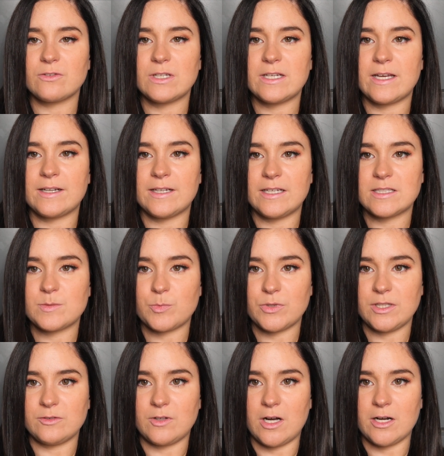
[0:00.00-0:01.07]
it's
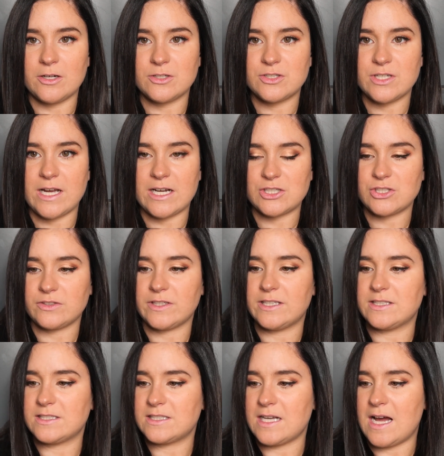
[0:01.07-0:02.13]
pretty large actually
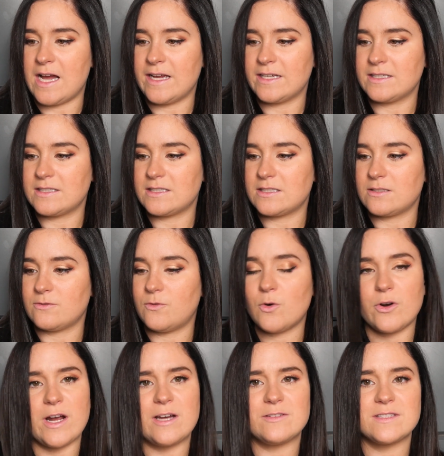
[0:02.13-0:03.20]
in size,
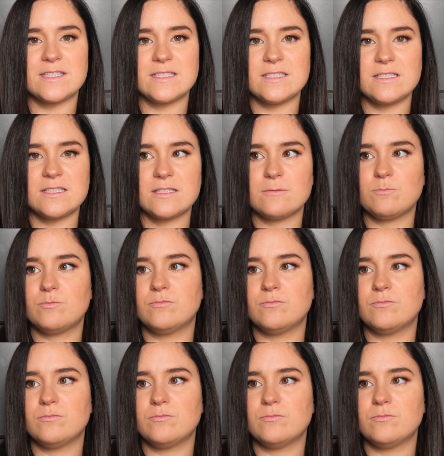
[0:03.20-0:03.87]
4 ounces.